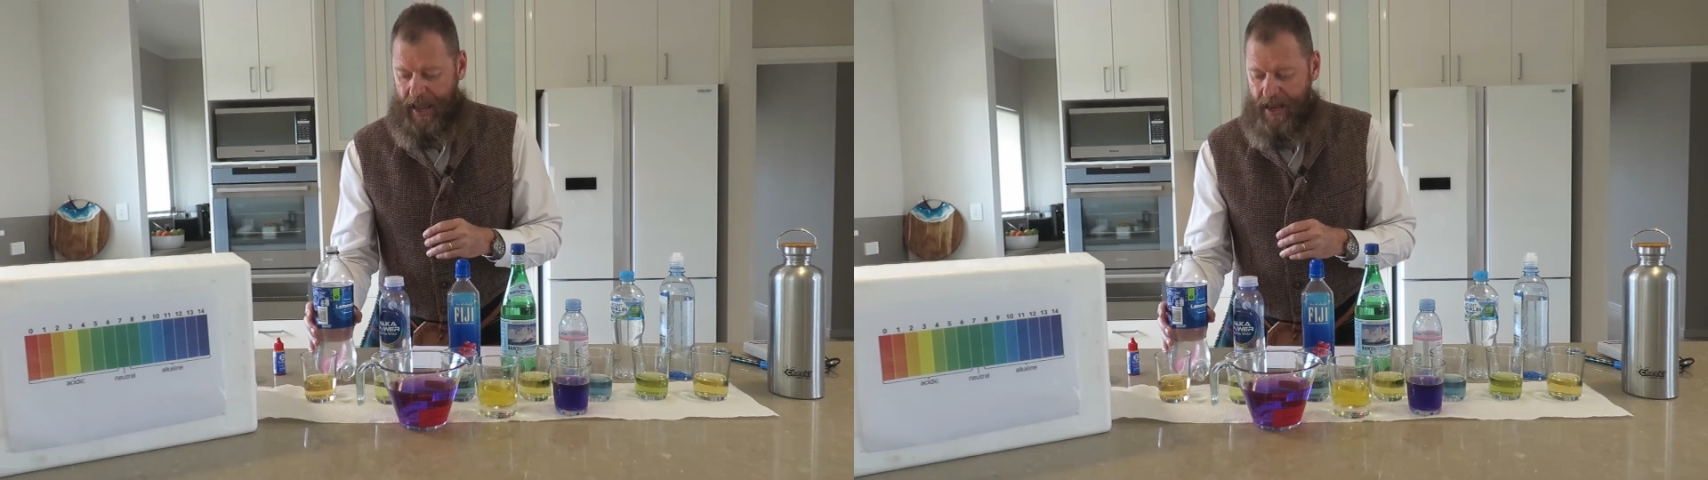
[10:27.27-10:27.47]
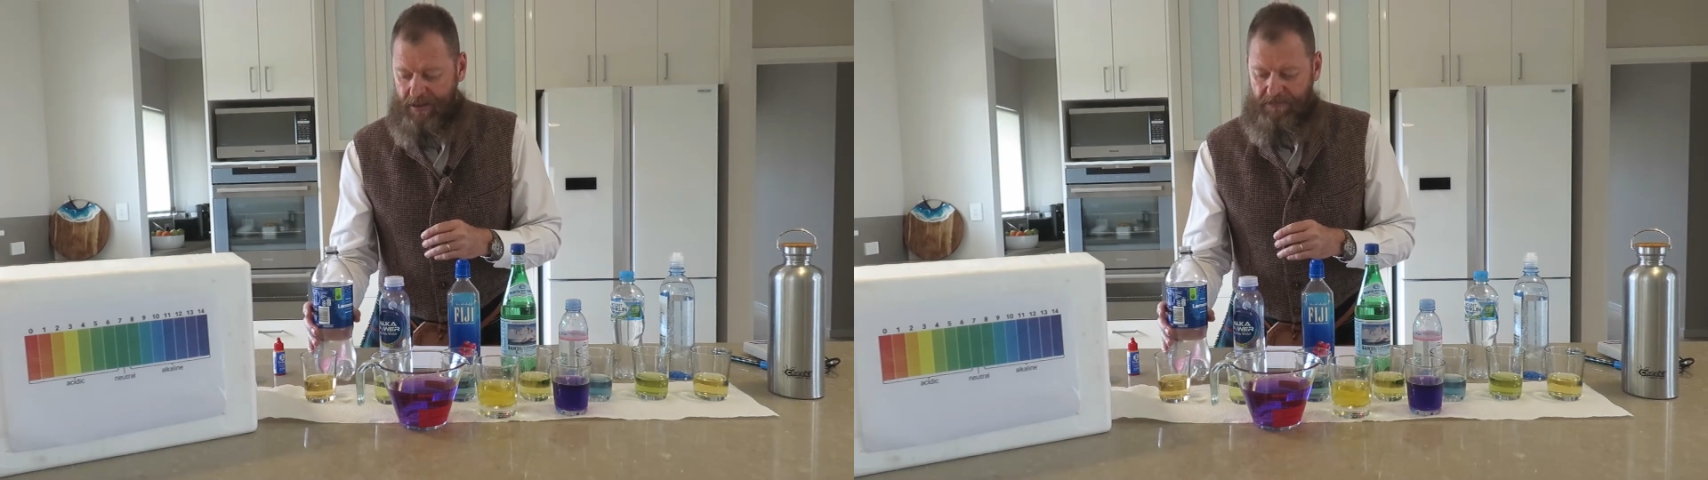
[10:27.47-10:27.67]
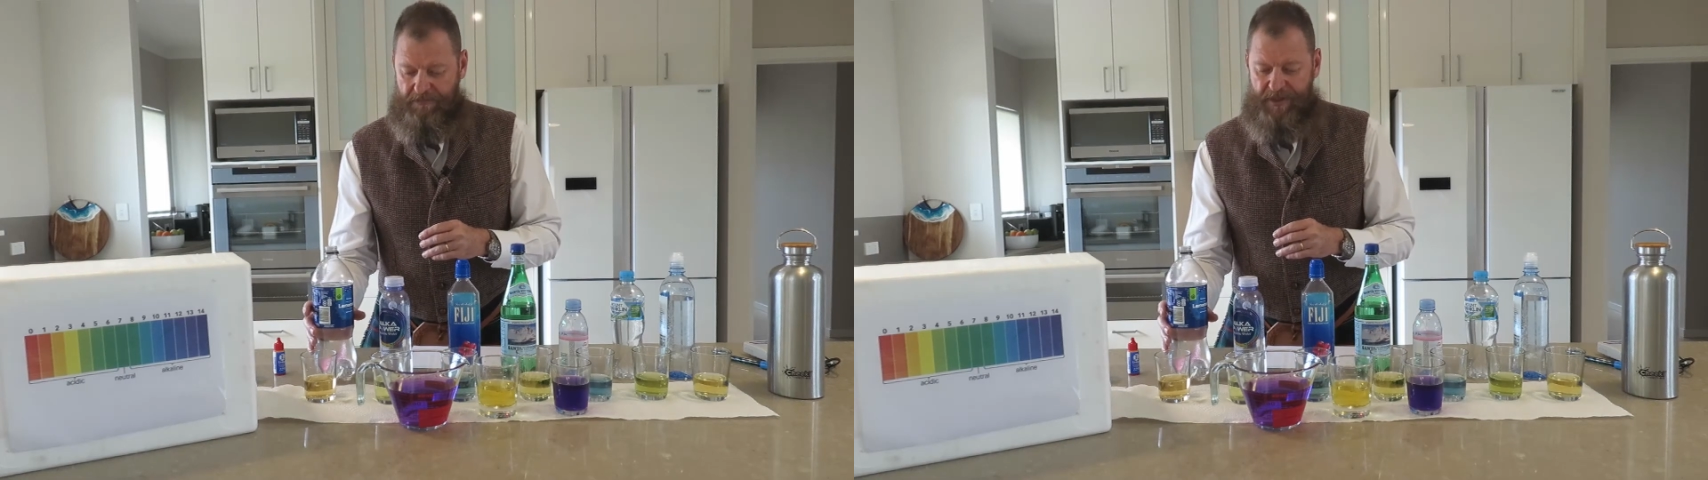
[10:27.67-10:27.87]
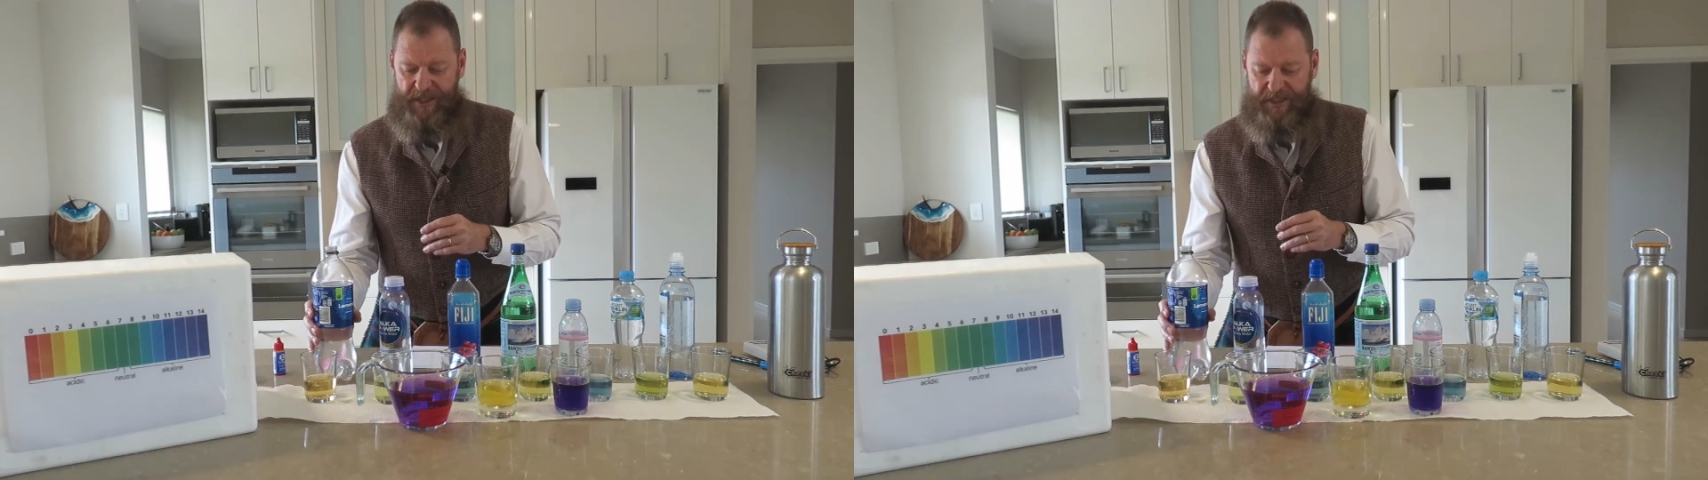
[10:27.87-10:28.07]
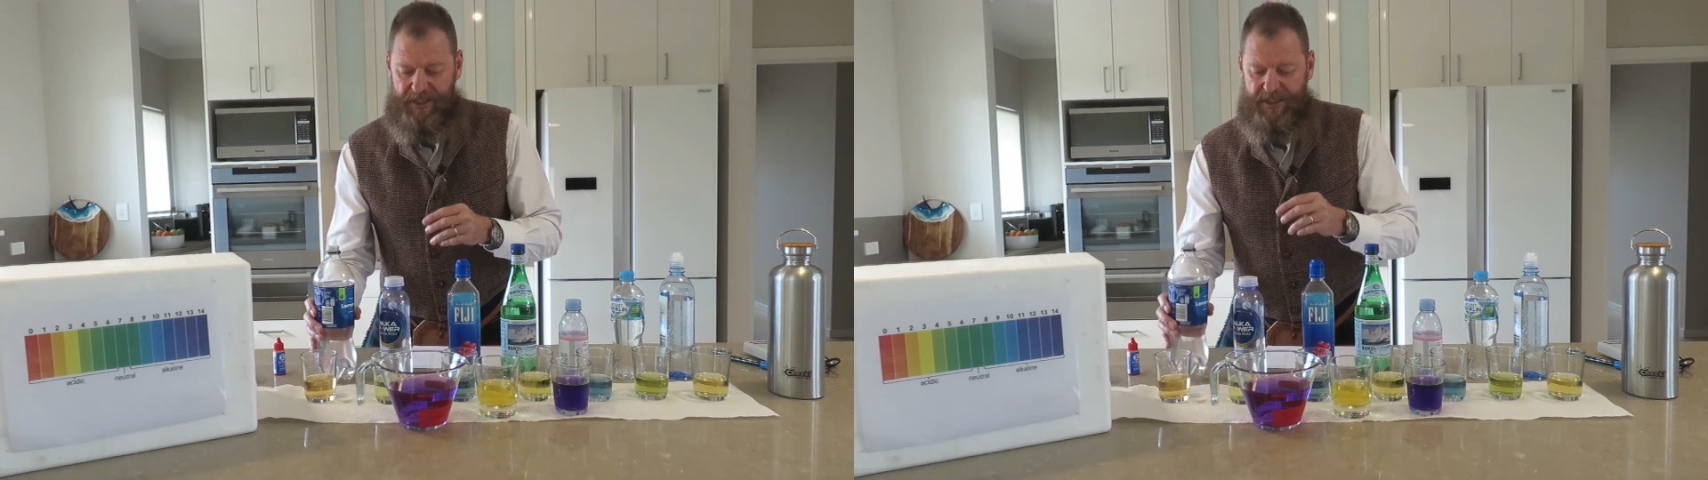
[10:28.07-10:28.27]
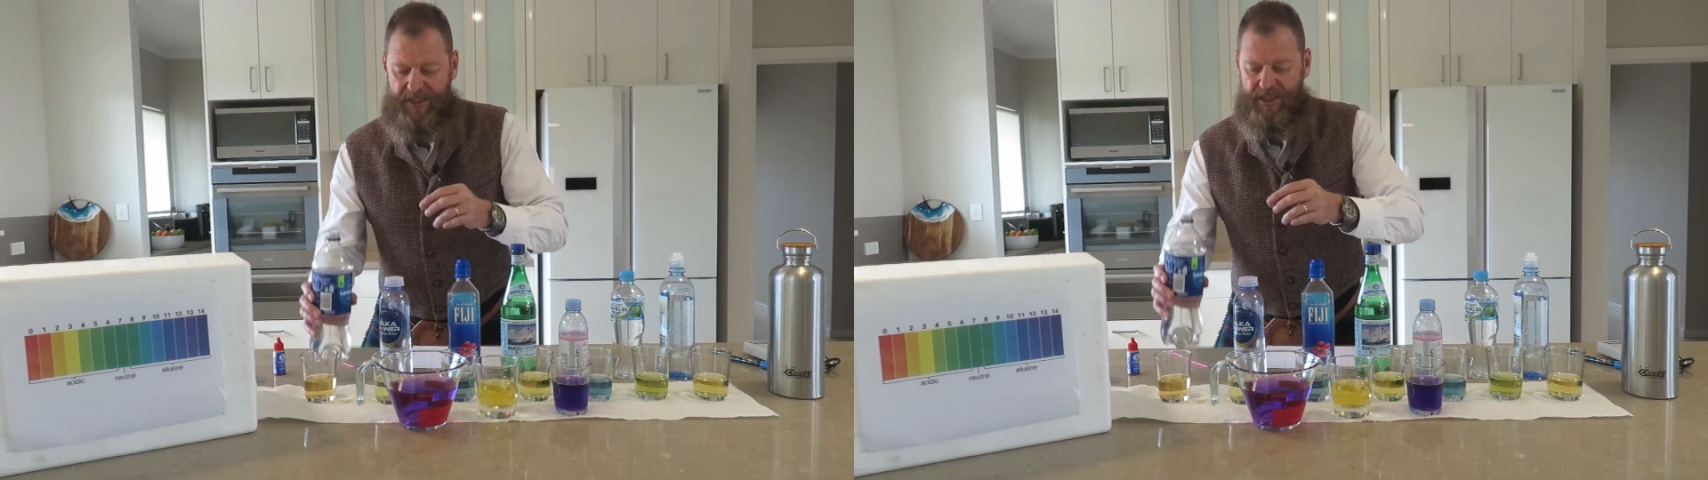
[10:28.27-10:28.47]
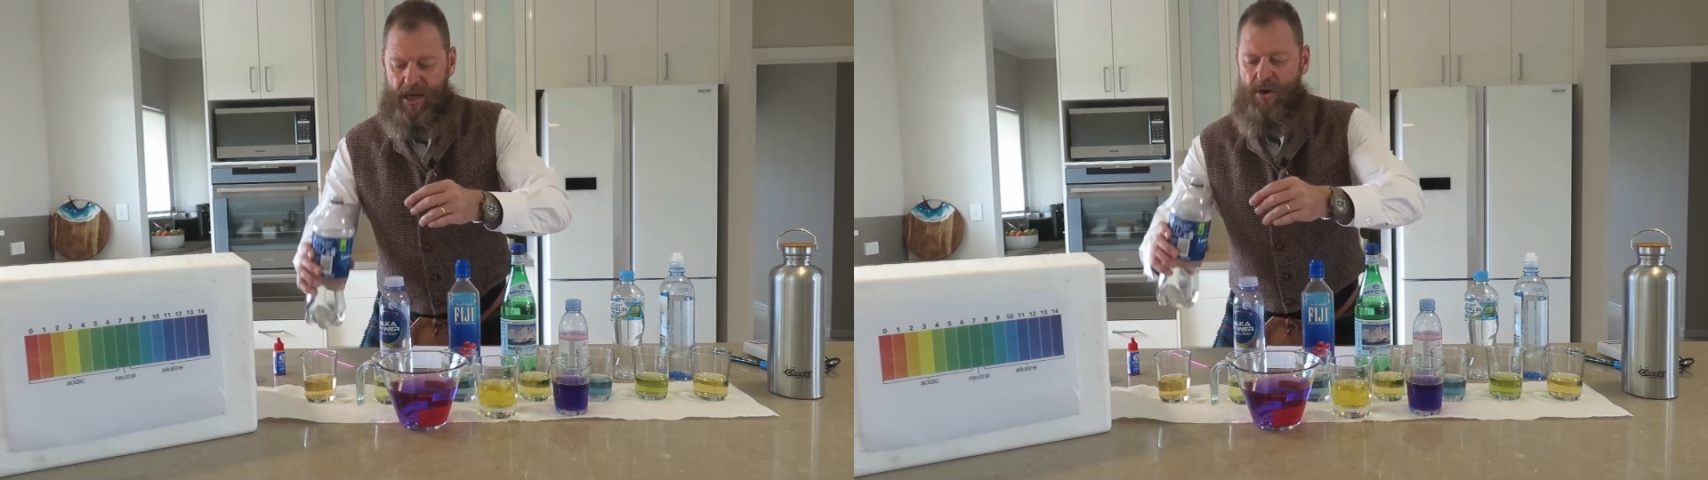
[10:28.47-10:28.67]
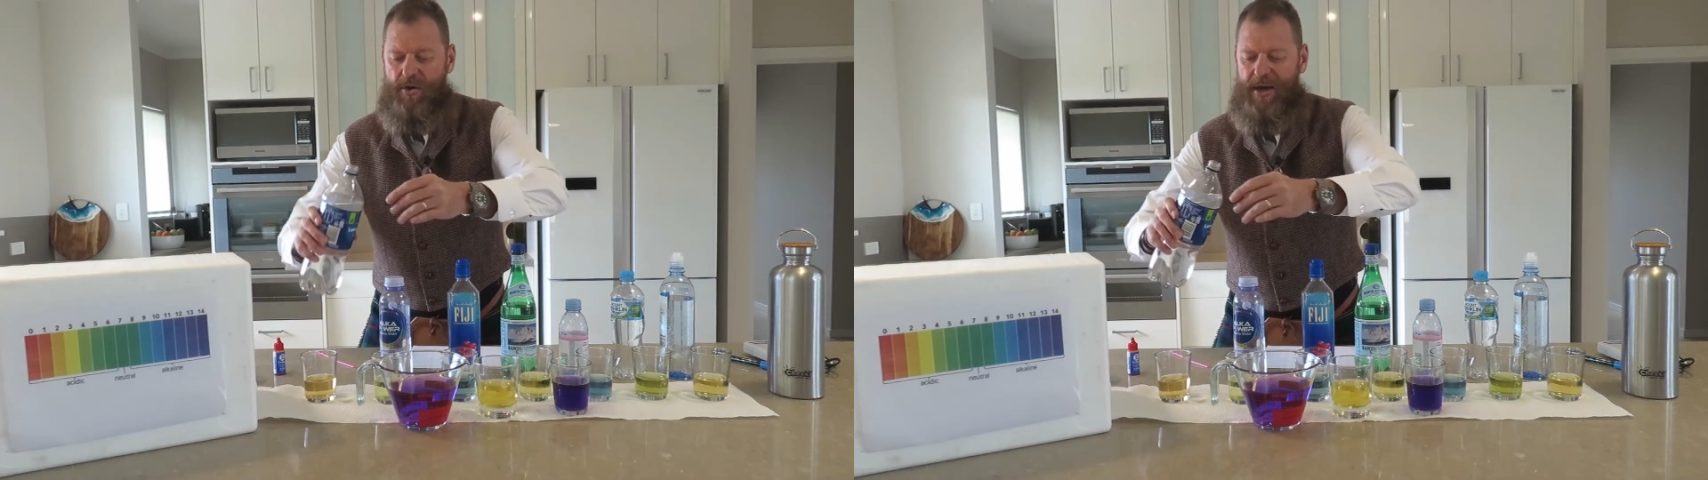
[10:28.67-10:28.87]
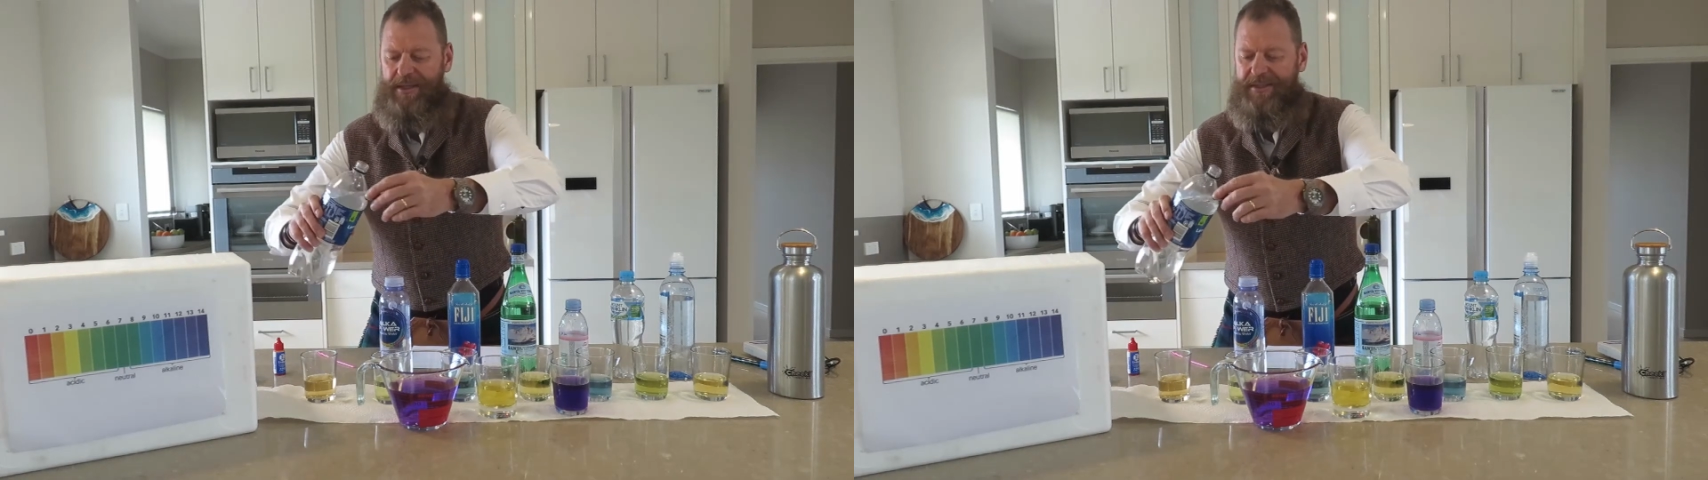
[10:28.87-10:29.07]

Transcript: And this is so